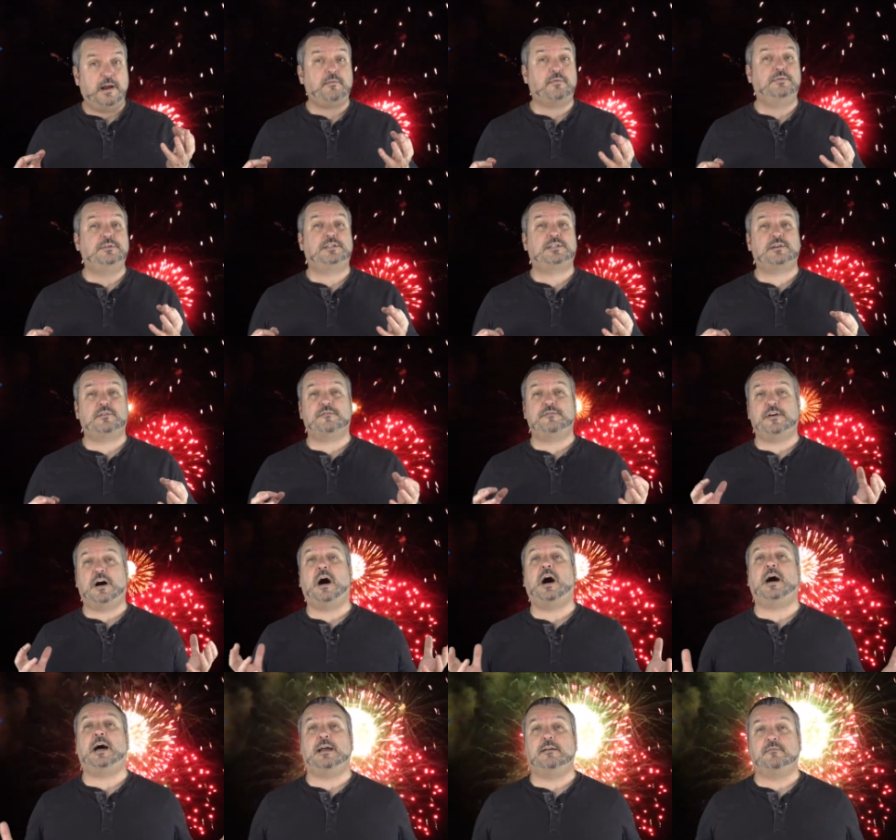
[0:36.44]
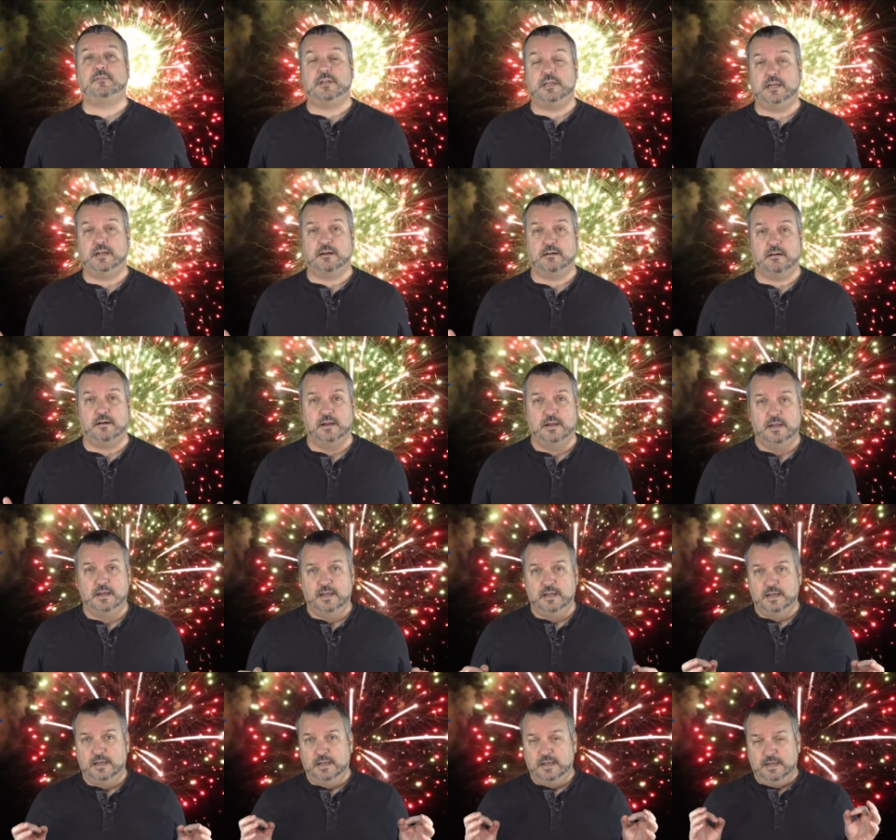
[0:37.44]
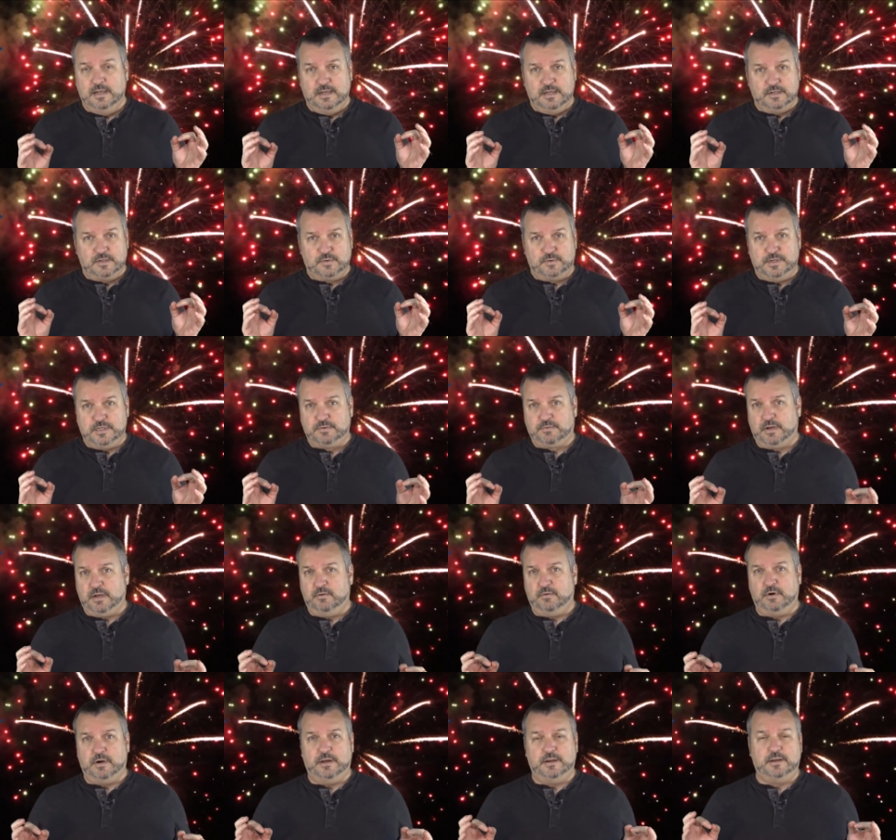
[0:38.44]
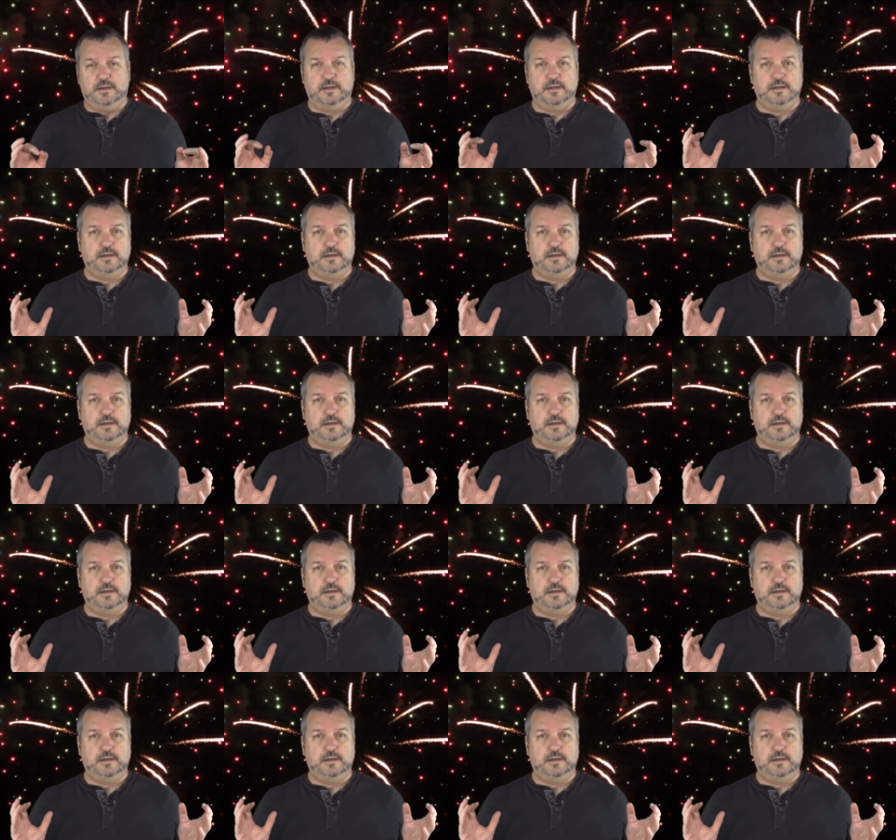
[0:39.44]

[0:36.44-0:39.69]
everyone survived the year 2021.